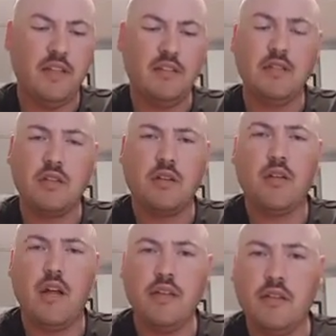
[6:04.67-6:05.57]
This is a
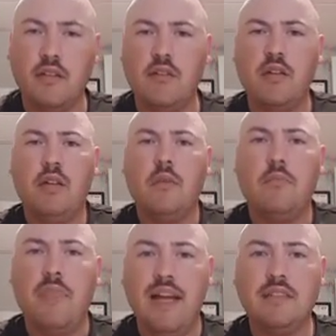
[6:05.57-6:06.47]
great little
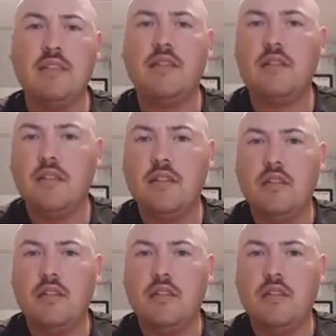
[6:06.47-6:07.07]
basic